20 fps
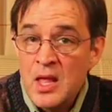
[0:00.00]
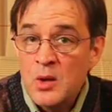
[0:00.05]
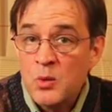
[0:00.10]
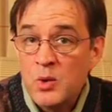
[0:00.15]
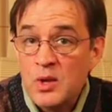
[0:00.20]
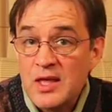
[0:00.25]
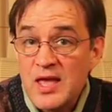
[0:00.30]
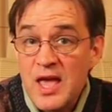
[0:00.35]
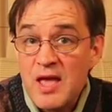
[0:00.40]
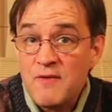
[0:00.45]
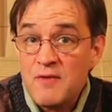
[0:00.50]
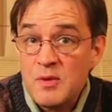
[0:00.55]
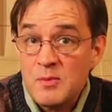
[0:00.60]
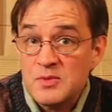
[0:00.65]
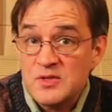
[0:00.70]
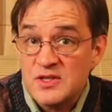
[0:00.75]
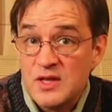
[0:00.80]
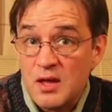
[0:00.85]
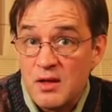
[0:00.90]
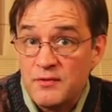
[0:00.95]
When Cave
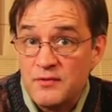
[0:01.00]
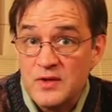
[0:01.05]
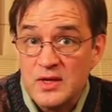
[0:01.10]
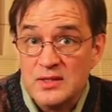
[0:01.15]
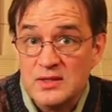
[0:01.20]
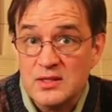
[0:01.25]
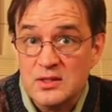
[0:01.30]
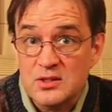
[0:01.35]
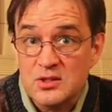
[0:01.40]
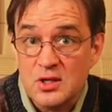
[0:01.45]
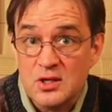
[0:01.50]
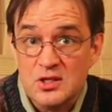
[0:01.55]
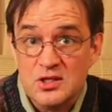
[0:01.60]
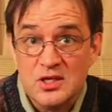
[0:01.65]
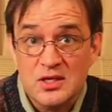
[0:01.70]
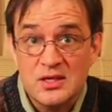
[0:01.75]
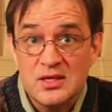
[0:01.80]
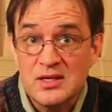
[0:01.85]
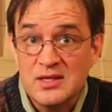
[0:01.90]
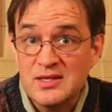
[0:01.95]
himself knits
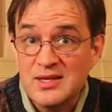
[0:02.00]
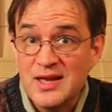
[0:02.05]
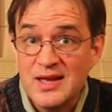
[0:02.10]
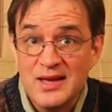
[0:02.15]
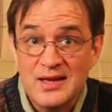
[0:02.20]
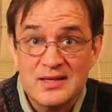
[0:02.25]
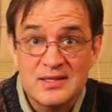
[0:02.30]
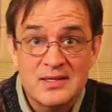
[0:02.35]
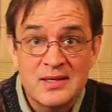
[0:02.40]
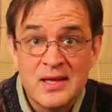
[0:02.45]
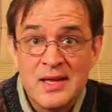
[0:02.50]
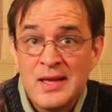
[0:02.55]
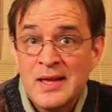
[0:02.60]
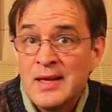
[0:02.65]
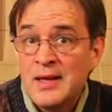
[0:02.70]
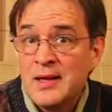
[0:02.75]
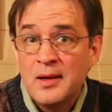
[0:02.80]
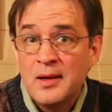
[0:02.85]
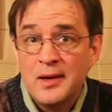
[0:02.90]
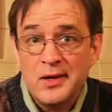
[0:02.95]
Intarsia, he takes
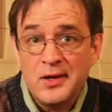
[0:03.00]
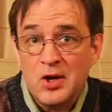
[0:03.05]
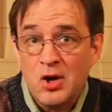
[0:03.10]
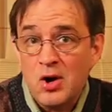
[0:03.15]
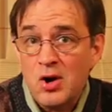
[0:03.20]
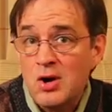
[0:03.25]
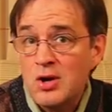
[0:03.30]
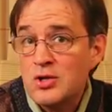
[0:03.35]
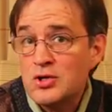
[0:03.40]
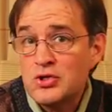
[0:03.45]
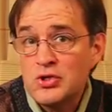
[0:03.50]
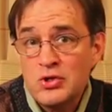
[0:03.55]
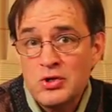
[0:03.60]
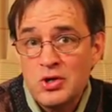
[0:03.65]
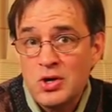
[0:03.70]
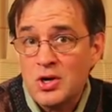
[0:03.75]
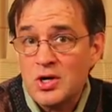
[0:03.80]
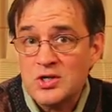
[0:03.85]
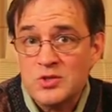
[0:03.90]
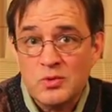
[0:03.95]
a yard, 2
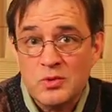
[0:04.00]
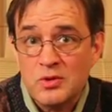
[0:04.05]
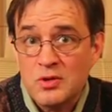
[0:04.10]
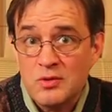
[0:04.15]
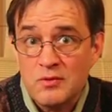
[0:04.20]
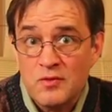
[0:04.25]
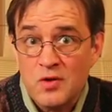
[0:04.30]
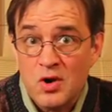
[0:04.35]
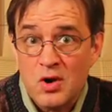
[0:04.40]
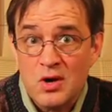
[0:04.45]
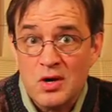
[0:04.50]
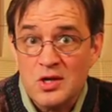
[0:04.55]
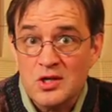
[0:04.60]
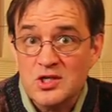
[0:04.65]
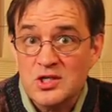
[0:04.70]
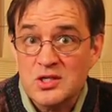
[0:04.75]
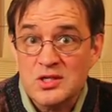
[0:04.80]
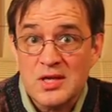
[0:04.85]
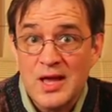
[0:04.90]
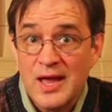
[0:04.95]
yards worth of yarn and
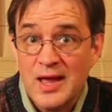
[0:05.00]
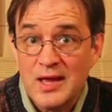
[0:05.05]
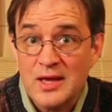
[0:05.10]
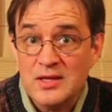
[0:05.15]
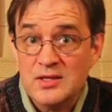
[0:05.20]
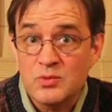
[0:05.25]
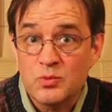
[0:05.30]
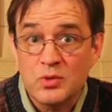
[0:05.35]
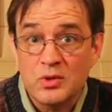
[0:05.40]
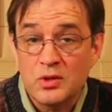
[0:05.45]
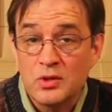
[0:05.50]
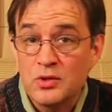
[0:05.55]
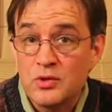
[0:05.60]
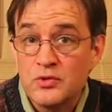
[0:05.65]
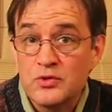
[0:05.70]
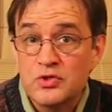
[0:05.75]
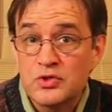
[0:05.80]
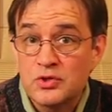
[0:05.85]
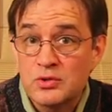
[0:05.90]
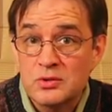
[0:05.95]
just hangs with
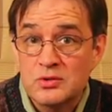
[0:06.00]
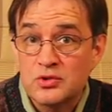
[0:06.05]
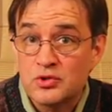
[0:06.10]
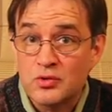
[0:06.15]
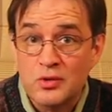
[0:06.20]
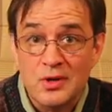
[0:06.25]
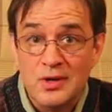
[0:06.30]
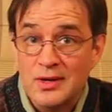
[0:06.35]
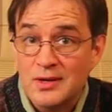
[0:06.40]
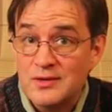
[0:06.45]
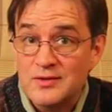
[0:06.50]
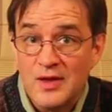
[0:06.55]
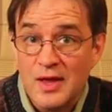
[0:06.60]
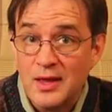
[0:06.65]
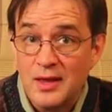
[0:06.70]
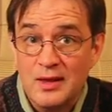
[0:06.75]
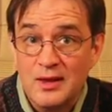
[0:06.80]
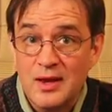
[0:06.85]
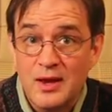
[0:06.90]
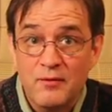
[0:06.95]
loose strings
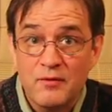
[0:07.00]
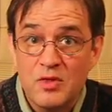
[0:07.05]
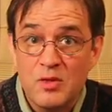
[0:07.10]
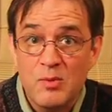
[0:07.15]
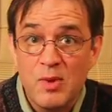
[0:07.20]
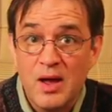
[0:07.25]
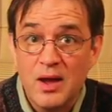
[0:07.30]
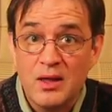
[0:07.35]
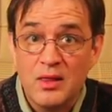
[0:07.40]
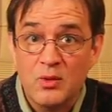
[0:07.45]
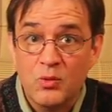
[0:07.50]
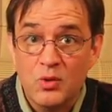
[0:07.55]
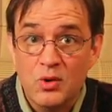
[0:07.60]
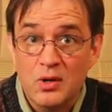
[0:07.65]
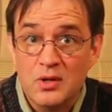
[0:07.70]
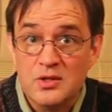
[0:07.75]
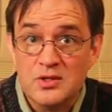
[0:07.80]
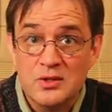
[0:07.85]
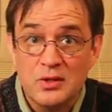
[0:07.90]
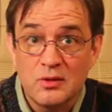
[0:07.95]
hanging down from the back of the
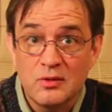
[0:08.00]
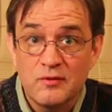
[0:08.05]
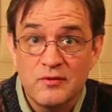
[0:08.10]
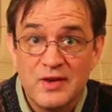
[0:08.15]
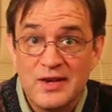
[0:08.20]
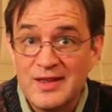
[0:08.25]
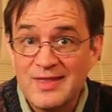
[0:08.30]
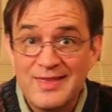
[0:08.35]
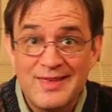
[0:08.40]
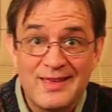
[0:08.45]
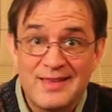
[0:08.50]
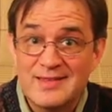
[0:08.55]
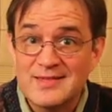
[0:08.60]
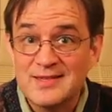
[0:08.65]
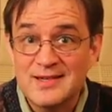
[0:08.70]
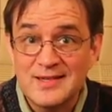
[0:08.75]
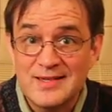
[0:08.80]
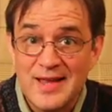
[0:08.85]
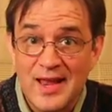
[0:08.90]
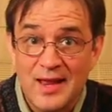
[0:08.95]
work. So if anything gets
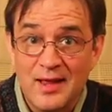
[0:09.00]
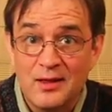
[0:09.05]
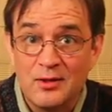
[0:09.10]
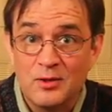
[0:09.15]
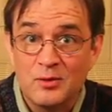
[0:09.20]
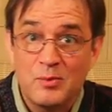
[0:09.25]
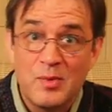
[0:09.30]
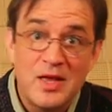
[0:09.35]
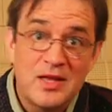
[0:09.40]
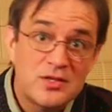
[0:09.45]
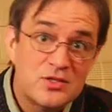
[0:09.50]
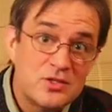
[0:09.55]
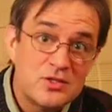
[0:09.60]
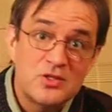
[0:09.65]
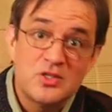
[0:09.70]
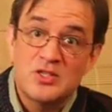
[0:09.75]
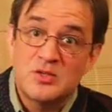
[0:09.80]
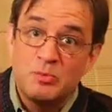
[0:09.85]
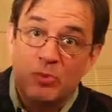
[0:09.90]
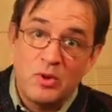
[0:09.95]
in a tangled mess, you
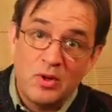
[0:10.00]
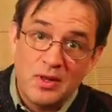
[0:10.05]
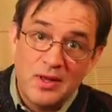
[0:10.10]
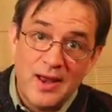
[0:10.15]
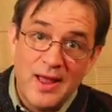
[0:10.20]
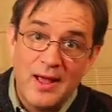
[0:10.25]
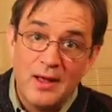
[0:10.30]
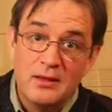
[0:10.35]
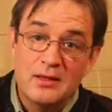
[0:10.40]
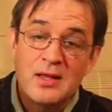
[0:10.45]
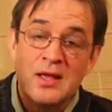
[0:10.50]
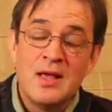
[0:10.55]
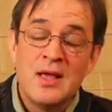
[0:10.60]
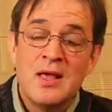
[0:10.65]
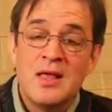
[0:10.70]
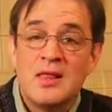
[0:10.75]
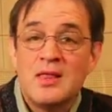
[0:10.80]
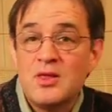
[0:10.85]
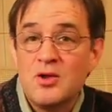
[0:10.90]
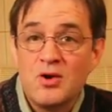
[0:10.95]
just pull it out,
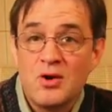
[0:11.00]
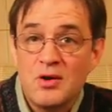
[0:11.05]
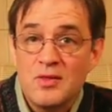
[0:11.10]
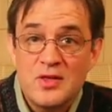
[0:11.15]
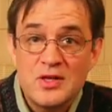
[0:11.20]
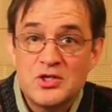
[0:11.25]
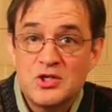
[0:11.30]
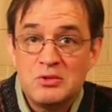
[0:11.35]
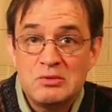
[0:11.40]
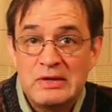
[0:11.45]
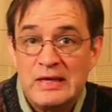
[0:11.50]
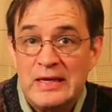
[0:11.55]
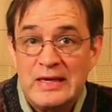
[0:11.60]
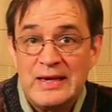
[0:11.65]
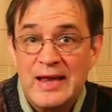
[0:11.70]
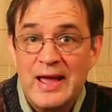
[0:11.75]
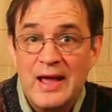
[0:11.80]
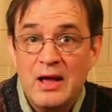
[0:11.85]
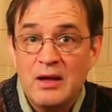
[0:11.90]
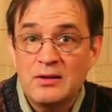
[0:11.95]
the yarn that you
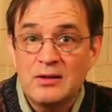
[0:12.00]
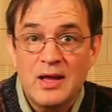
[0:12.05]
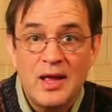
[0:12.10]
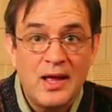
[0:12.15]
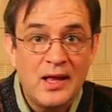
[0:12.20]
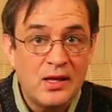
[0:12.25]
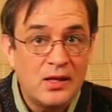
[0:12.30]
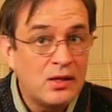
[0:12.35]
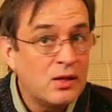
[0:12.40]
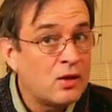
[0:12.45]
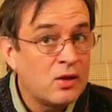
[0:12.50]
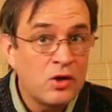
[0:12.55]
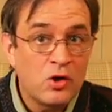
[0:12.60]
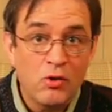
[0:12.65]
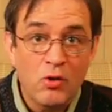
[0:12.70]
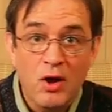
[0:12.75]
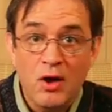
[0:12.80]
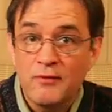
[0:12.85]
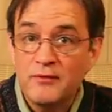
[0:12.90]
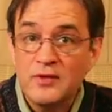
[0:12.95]
need out, and
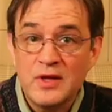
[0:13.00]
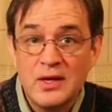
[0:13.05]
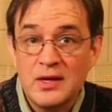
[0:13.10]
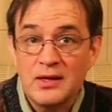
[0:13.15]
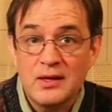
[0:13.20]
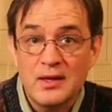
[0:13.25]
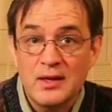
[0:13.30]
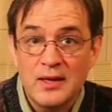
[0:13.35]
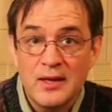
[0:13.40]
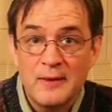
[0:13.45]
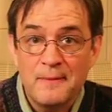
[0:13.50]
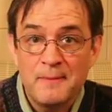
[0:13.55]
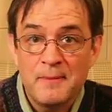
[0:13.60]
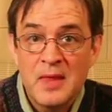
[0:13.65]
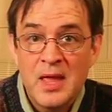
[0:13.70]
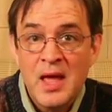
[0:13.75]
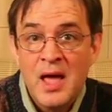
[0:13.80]
you're off knitting again.